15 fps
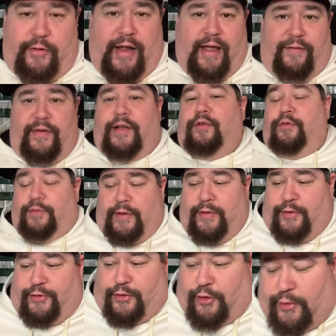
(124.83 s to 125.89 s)
have it. What are
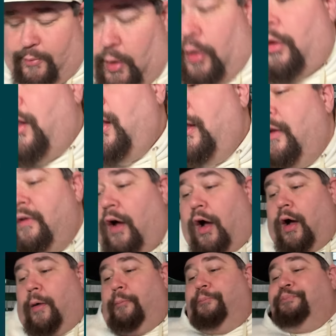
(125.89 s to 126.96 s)
you talking about?
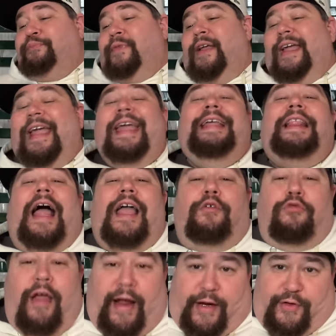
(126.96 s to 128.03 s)
Um, Eli
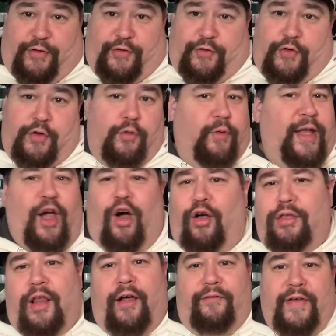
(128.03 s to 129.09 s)
Ricks. We all
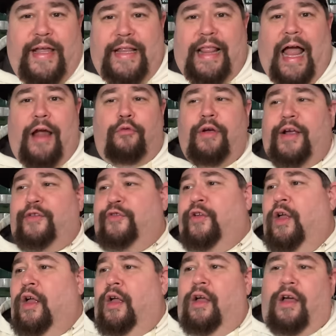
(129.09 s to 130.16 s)
love Eli Ricks.
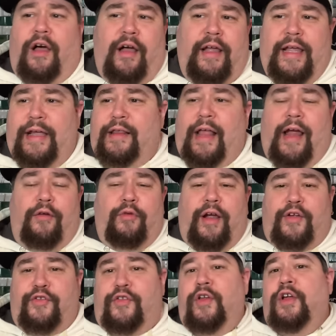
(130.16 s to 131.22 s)
Uh, Eli
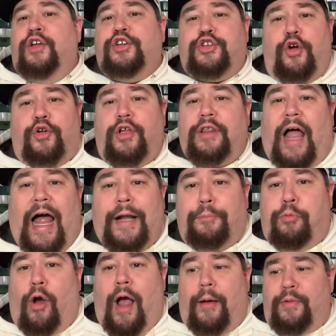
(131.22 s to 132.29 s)
Ricks showed a lot of
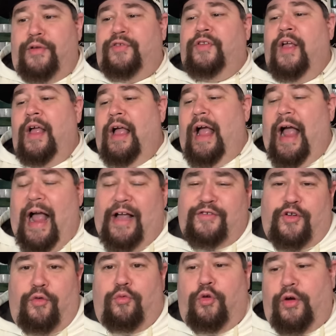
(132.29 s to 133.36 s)
promise as
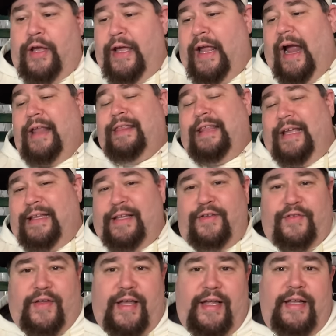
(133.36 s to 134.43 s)
a rookie, I think this
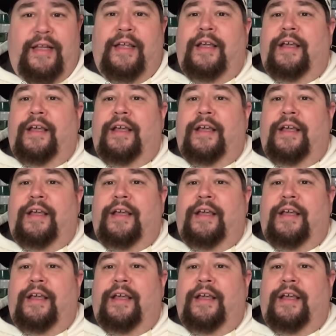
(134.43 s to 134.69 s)
kid